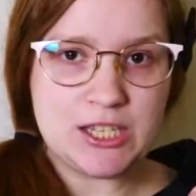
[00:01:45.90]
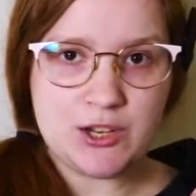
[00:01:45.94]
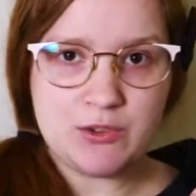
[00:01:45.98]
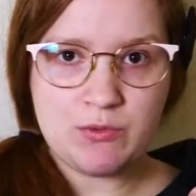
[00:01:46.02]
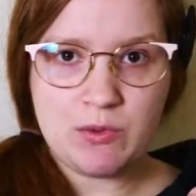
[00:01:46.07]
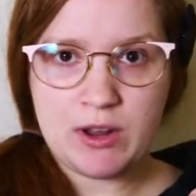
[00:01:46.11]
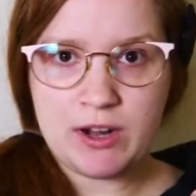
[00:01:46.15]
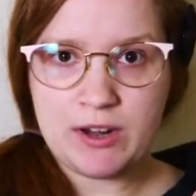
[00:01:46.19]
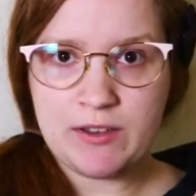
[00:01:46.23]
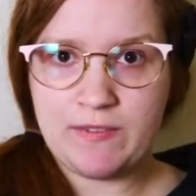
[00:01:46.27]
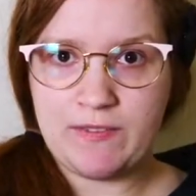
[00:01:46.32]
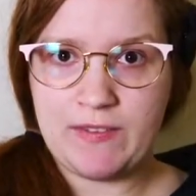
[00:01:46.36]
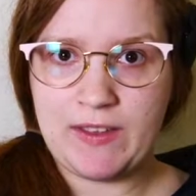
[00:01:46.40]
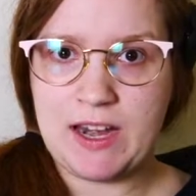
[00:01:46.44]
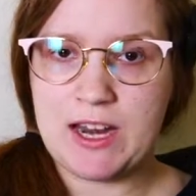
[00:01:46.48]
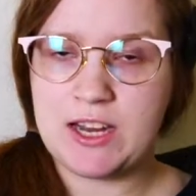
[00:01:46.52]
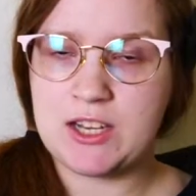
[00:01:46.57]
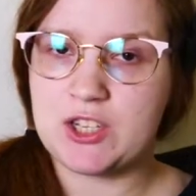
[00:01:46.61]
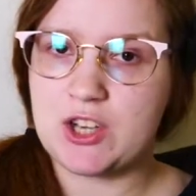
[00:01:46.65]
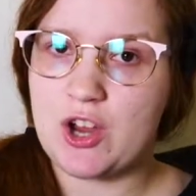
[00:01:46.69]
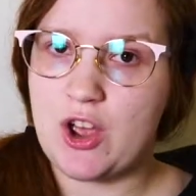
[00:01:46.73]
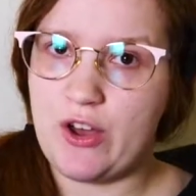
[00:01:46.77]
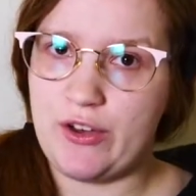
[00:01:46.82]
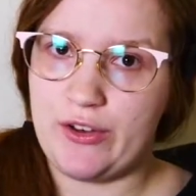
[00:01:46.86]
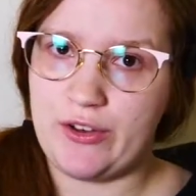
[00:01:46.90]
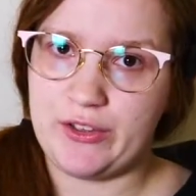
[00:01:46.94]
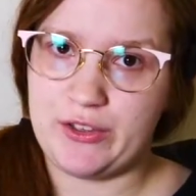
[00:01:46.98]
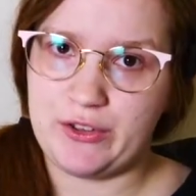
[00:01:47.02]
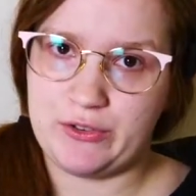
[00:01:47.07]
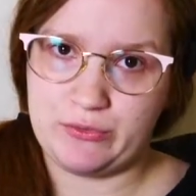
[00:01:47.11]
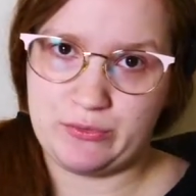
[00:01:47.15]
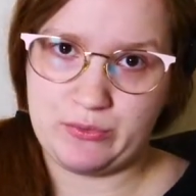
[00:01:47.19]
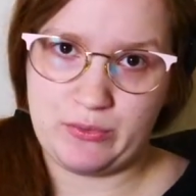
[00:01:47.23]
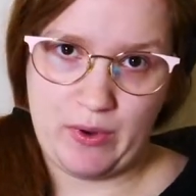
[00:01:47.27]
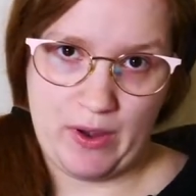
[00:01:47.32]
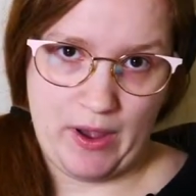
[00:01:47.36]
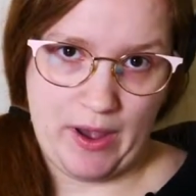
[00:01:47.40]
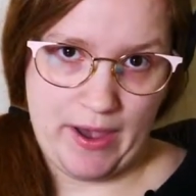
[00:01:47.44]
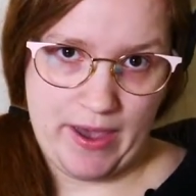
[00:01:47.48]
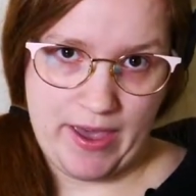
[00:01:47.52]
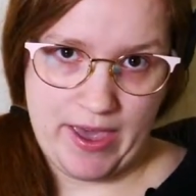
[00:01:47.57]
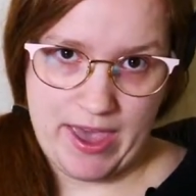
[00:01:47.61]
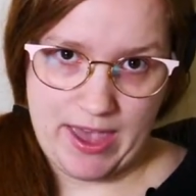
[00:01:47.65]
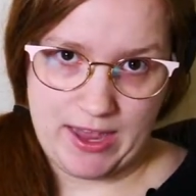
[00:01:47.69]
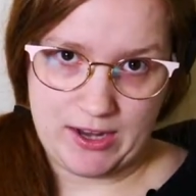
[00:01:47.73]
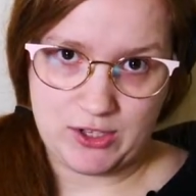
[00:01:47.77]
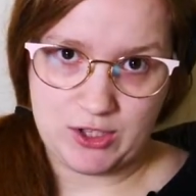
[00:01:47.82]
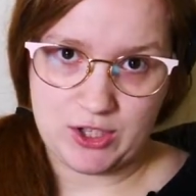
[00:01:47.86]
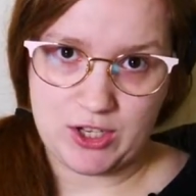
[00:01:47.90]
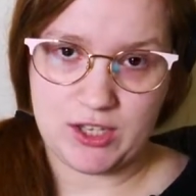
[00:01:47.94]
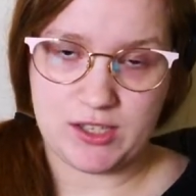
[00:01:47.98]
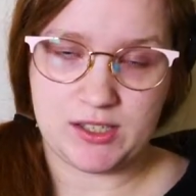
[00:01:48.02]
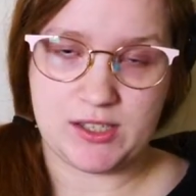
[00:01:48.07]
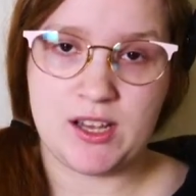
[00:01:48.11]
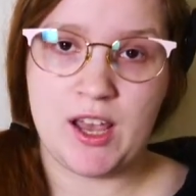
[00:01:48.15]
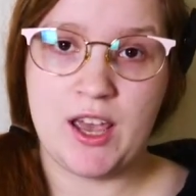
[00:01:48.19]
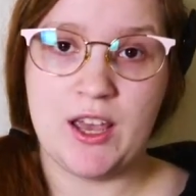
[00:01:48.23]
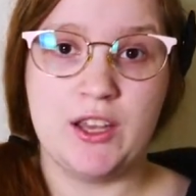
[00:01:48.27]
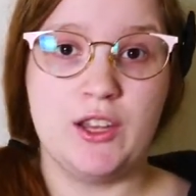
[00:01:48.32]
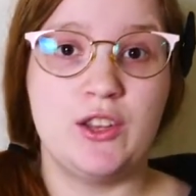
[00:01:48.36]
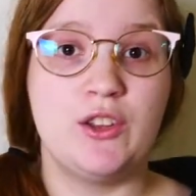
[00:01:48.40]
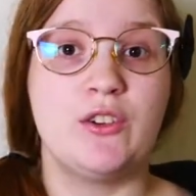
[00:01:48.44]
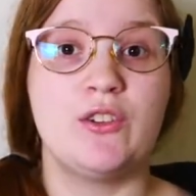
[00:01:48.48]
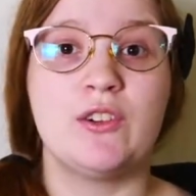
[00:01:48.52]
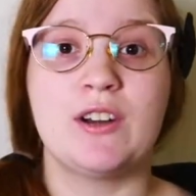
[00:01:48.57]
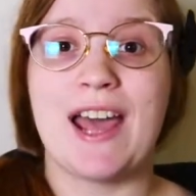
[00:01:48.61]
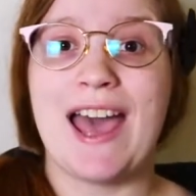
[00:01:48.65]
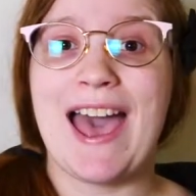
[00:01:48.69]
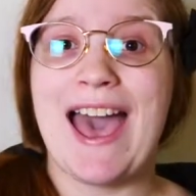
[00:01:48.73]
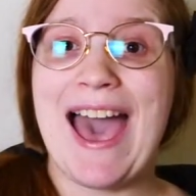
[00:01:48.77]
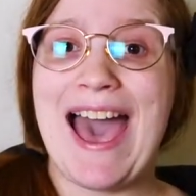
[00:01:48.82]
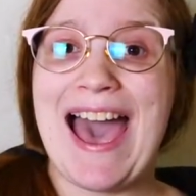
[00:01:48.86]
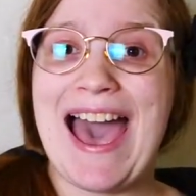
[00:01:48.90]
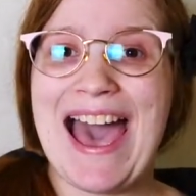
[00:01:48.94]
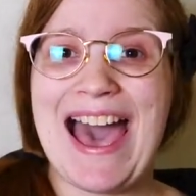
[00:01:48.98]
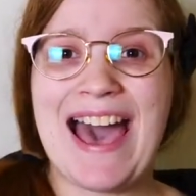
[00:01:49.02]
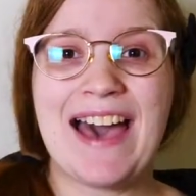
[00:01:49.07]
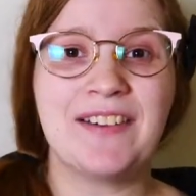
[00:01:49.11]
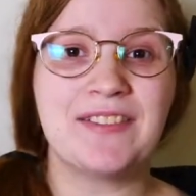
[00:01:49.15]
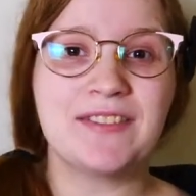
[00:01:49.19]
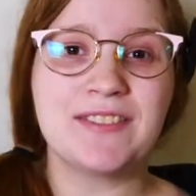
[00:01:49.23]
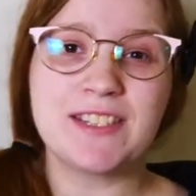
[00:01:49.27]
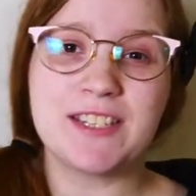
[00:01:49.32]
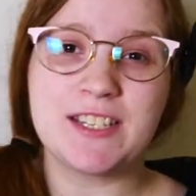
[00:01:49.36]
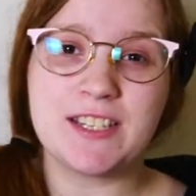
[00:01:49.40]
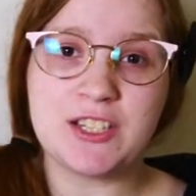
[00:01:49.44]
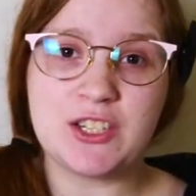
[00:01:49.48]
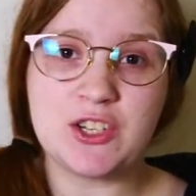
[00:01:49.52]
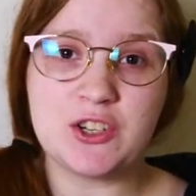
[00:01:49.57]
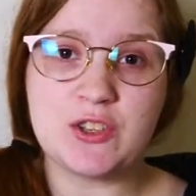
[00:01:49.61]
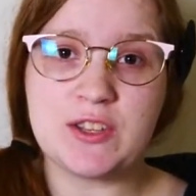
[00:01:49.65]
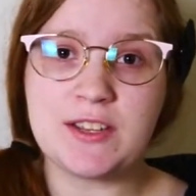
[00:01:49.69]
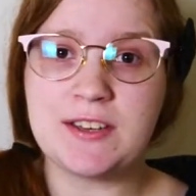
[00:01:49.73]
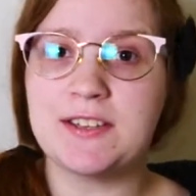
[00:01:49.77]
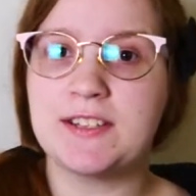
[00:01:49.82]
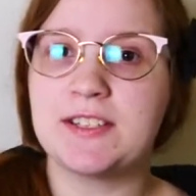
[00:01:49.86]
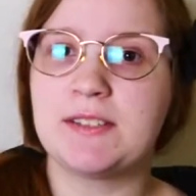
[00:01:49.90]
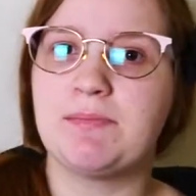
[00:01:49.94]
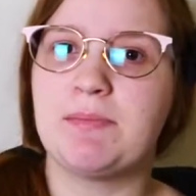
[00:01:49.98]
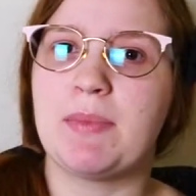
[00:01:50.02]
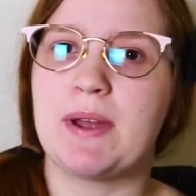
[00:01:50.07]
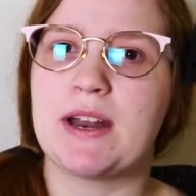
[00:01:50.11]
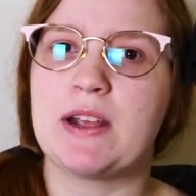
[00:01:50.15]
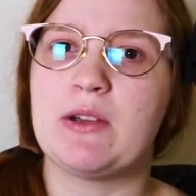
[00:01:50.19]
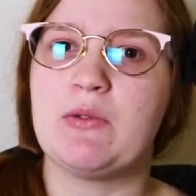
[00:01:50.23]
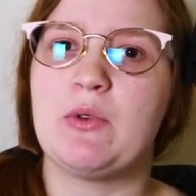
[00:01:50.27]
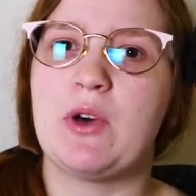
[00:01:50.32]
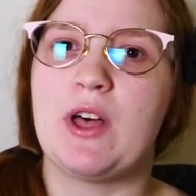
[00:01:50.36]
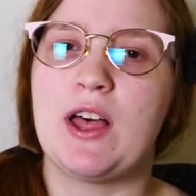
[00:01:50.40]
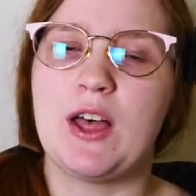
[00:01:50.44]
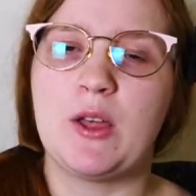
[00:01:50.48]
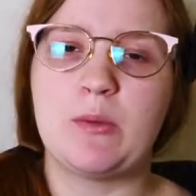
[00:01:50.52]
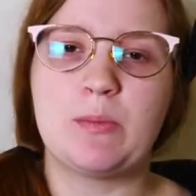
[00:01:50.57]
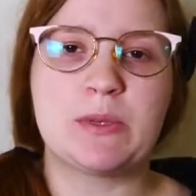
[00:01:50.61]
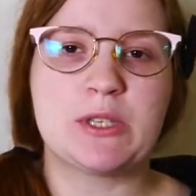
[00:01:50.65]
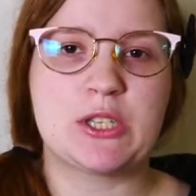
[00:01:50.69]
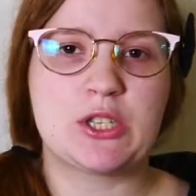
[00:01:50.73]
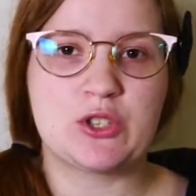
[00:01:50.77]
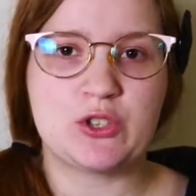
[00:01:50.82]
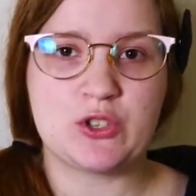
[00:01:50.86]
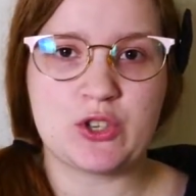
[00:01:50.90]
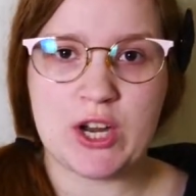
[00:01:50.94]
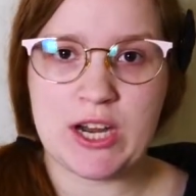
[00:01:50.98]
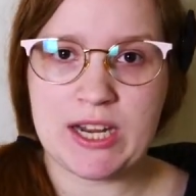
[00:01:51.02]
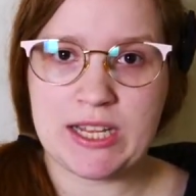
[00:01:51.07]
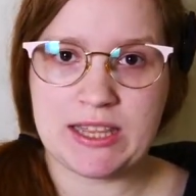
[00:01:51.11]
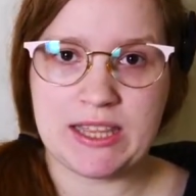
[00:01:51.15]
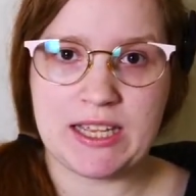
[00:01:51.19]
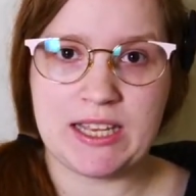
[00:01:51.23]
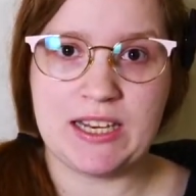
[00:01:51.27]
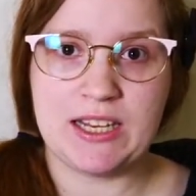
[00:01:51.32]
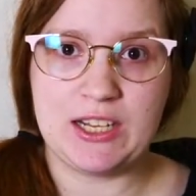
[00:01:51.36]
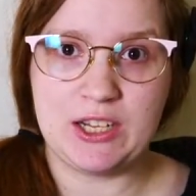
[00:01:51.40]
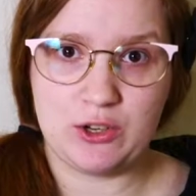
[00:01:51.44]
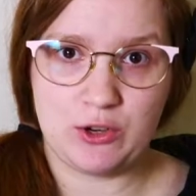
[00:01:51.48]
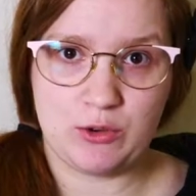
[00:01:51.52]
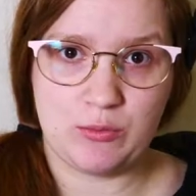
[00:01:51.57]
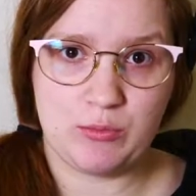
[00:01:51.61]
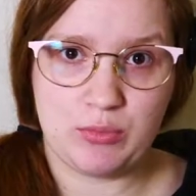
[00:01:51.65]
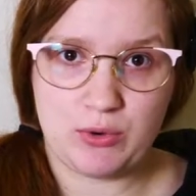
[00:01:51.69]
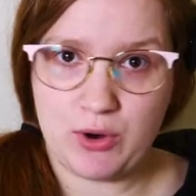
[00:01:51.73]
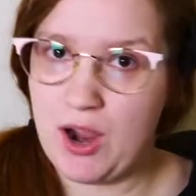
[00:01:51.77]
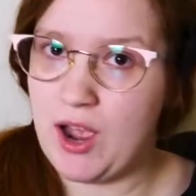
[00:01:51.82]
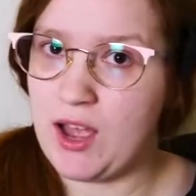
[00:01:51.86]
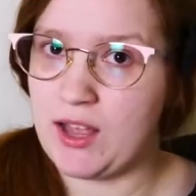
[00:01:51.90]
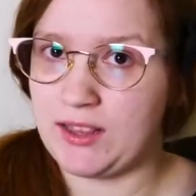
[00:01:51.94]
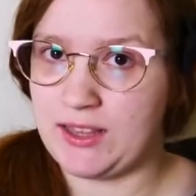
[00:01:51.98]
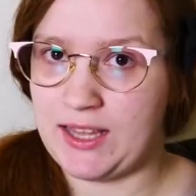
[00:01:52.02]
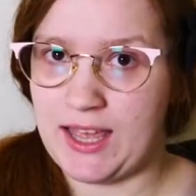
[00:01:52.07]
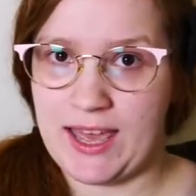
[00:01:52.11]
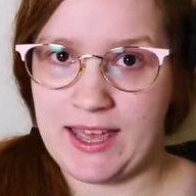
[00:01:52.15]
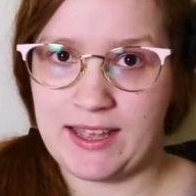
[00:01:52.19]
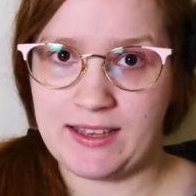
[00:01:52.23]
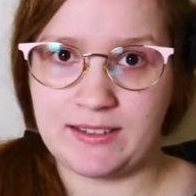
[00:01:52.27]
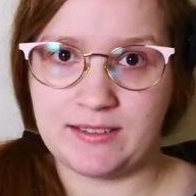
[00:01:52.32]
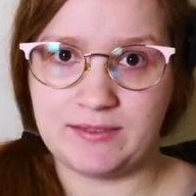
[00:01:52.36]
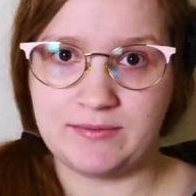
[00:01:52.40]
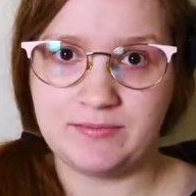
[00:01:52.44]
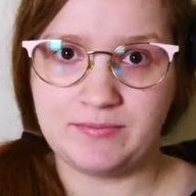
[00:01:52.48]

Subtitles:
you want to finish all the raw edges. You don't have to do this, but it will help strengthen your bralette.